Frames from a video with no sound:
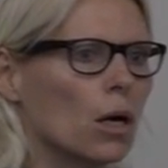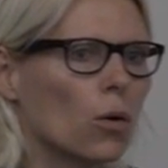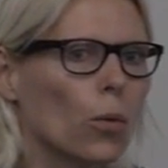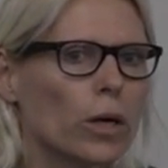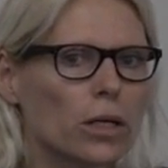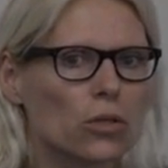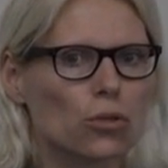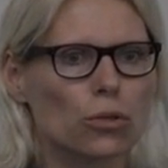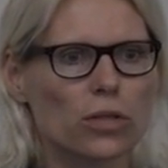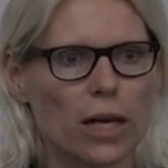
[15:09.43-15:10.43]
which
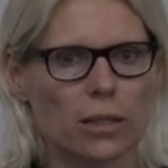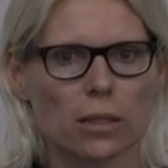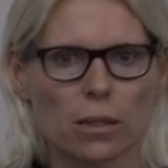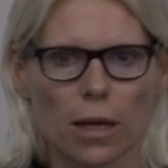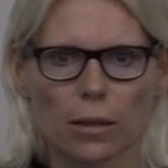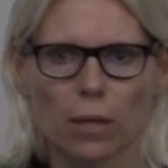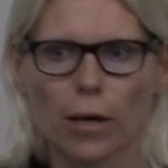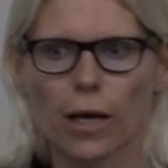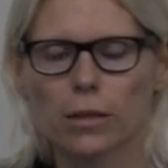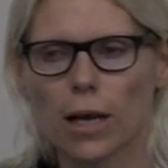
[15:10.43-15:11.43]
suggests that there
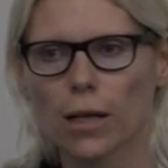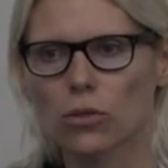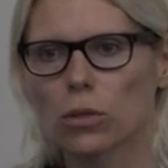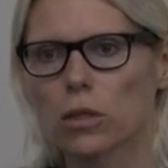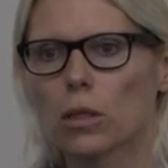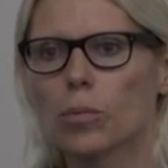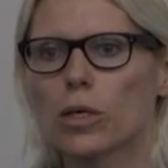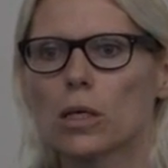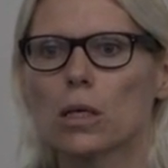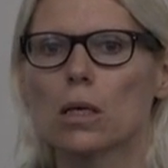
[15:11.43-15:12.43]
might actually
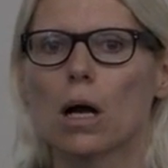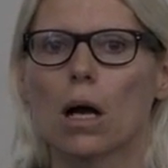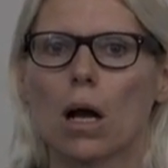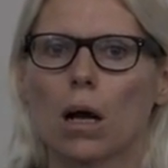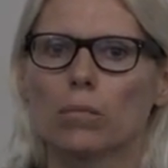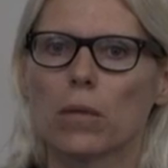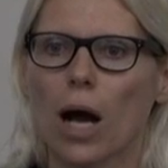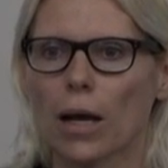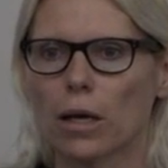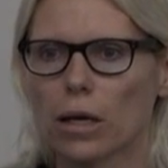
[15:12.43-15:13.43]
be
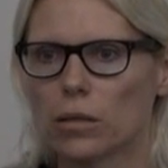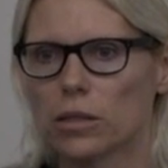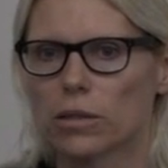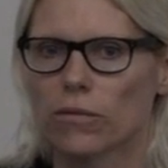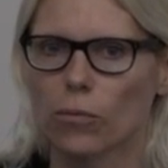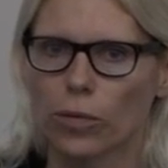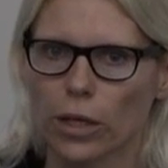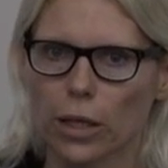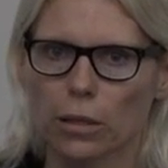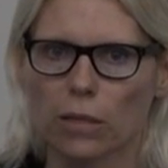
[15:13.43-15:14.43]
higher areas of the
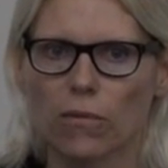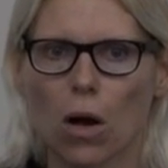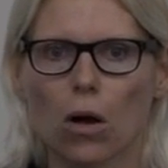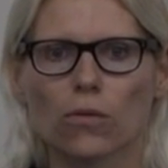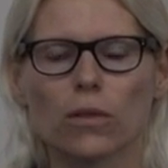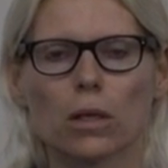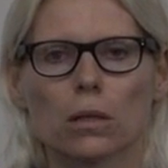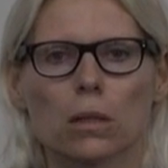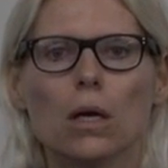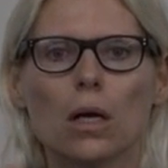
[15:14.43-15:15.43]
brain involved
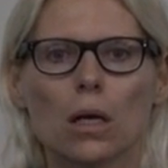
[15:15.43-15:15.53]
in